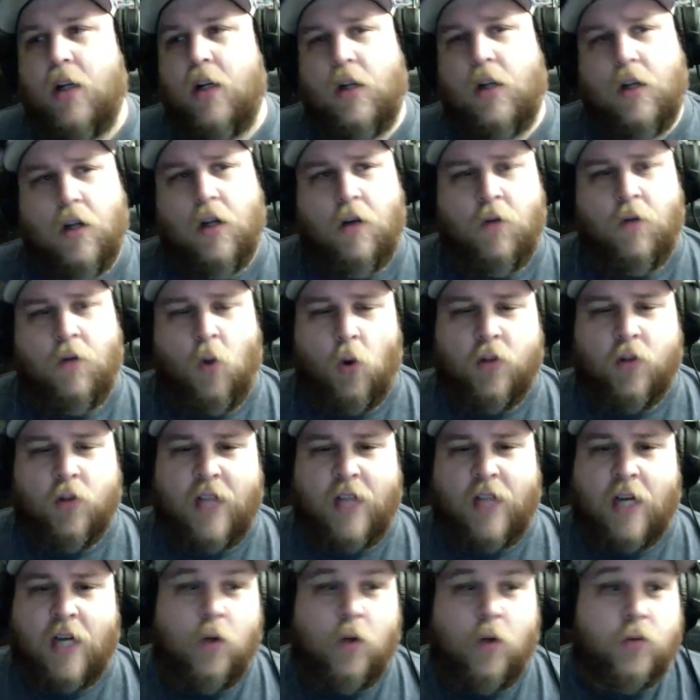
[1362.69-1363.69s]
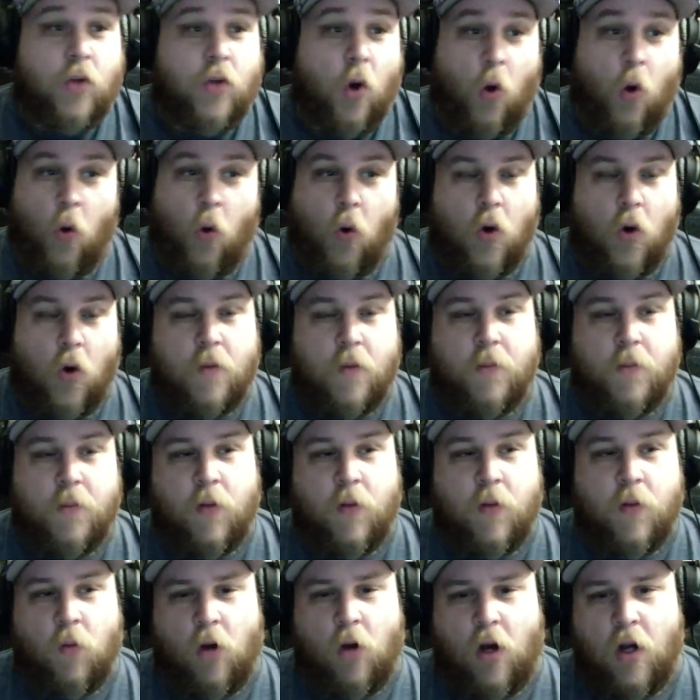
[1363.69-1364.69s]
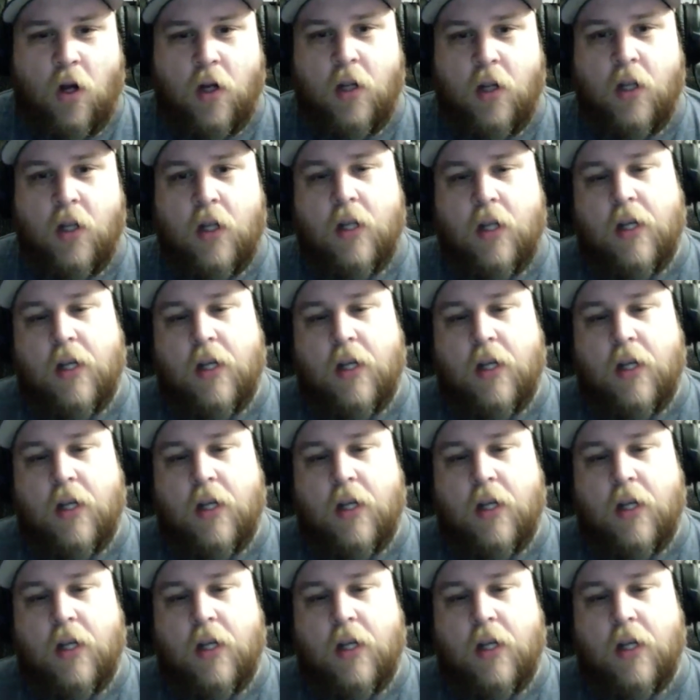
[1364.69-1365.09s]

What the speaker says: Of course, that goes horribly wrong.